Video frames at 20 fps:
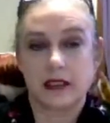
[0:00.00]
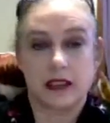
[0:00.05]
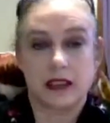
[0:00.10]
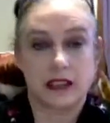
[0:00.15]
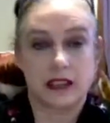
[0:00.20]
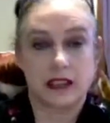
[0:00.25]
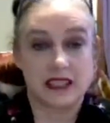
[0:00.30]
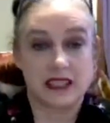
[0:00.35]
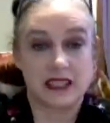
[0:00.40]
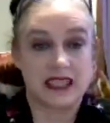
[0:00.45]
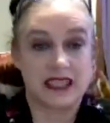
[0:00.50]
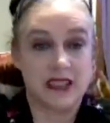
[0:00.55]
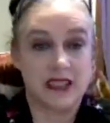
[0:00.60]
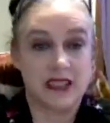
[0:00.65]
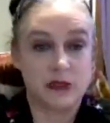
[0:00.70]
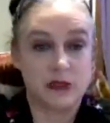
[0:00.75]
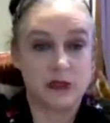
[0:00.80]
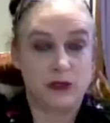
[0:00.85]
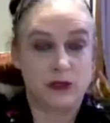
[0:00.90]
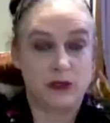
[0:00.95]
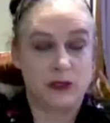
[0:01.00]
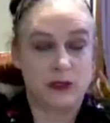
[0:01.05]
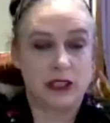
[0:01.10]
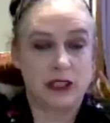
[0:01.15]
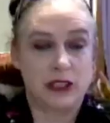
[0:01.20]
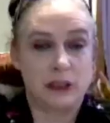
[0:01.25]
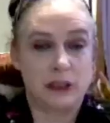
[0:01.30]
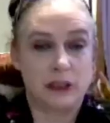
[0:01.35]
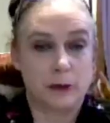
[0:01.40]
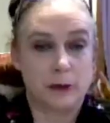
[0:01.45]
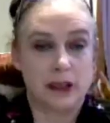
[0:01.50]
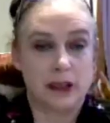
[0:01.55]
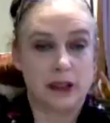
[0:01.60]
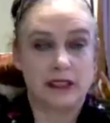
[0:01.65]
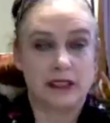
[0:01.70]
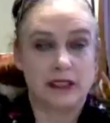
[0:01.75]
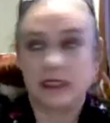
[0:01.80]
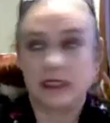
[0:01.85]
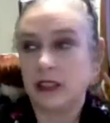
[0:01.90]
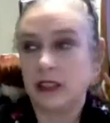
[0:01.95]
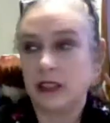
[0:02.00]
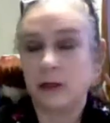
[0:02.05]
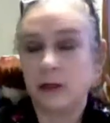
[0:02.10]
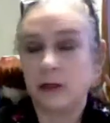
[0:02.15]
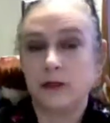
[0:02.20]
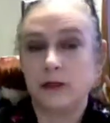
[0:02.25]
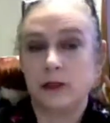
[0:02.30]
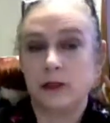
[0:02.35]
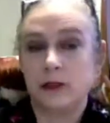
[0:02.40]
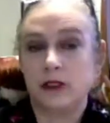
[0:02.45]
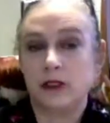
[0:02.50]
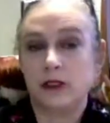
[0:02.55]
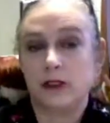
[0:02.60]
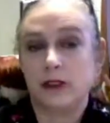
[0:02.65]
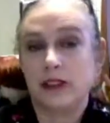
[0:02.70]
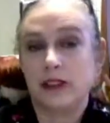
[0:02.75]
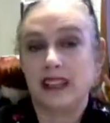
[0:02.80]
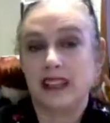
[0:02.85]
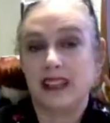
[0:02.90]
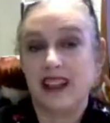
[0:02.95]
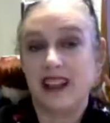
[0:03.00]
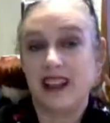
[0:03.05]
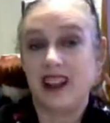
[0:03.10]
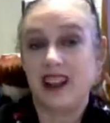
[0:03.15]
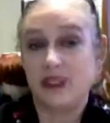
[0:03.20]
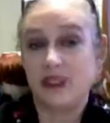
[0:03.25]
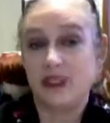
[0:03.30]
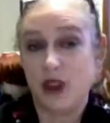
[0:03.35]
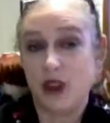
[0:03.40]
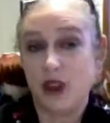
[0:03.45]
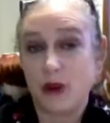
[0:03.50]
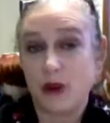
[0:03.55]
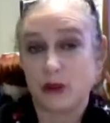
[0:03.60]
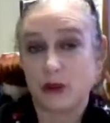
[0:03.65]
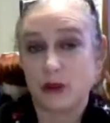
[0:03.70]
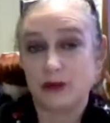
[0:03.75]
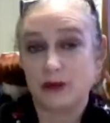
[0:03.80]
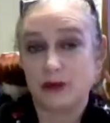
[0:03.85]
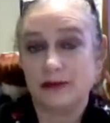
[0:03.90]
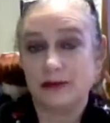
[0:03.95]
And together you've created a product that neither of you could have created on your own.